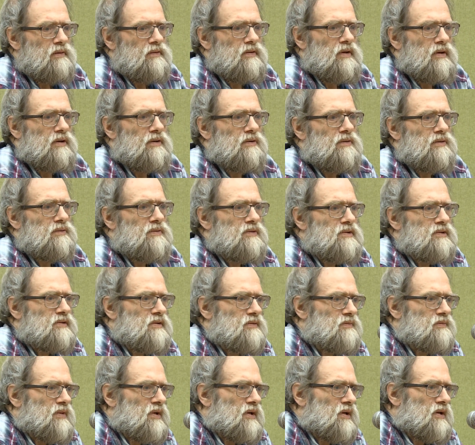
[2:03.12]
Now, with
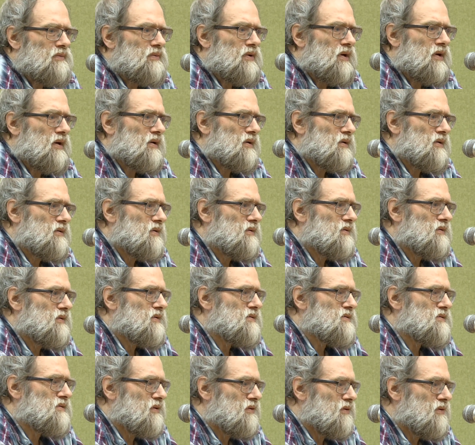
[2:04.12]
the Mahabharata, there
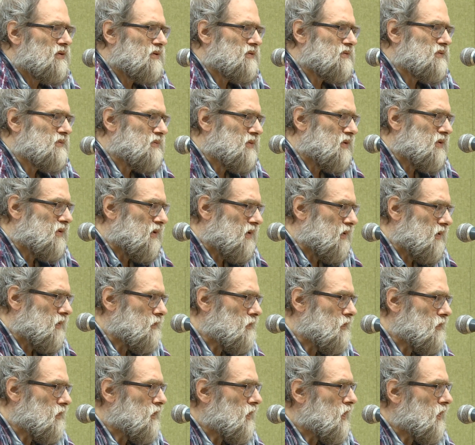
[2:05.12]
is a lot more.
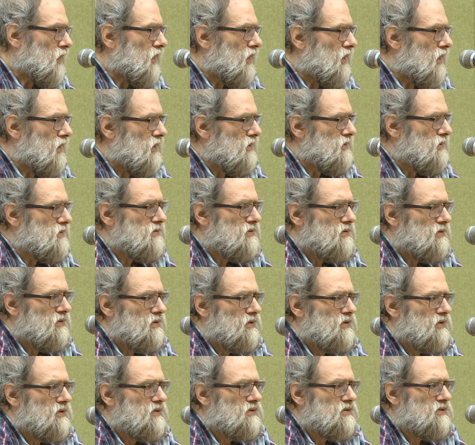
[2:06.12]
And so
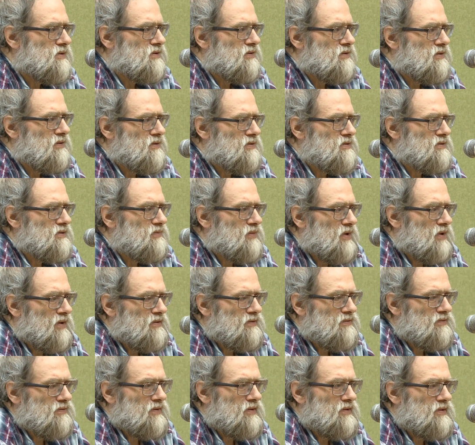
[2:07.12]
he shows
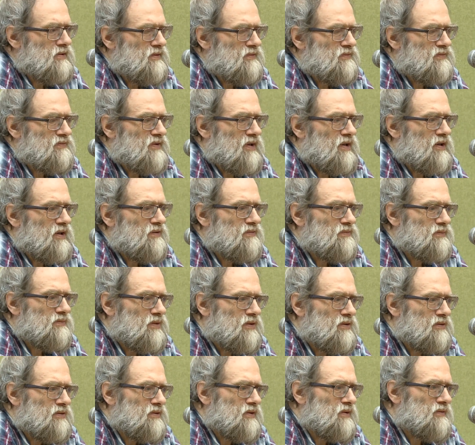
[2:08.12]
about twenty-five
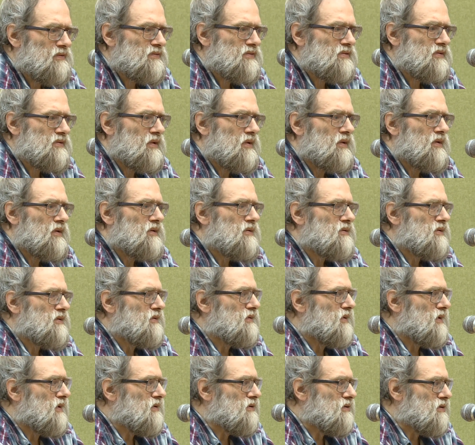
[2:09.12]
motives
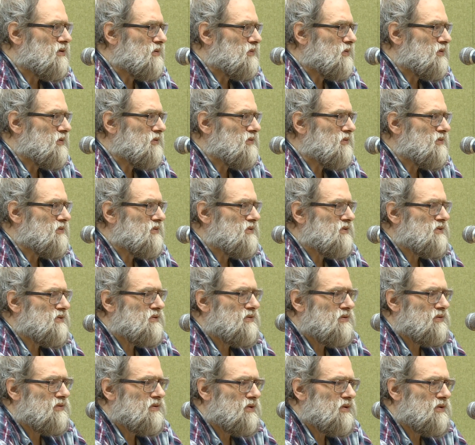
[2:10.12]
that are common to the
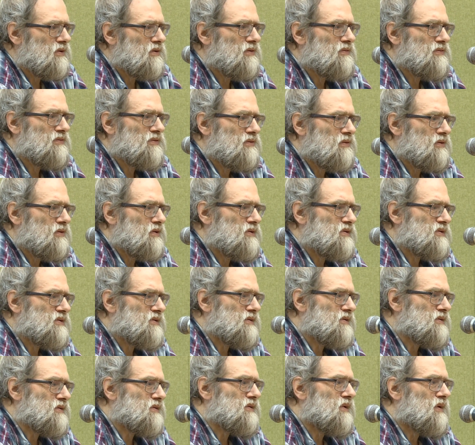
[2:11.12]
story of
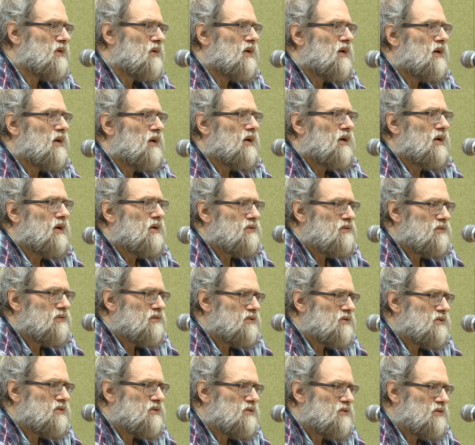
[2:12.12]
Ulysses and to
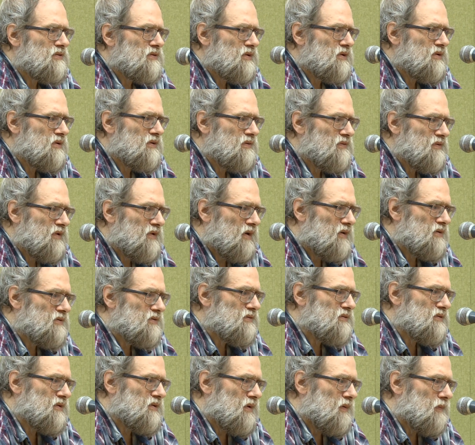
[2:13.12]
the story of
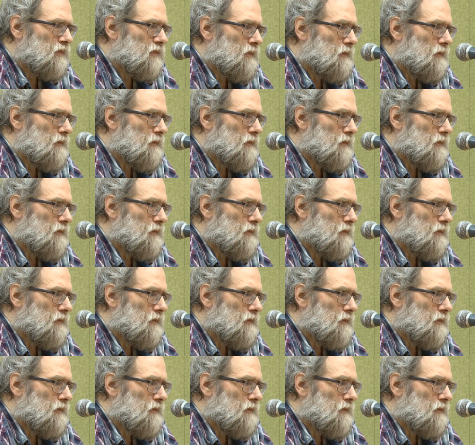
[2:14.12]
Arjuna.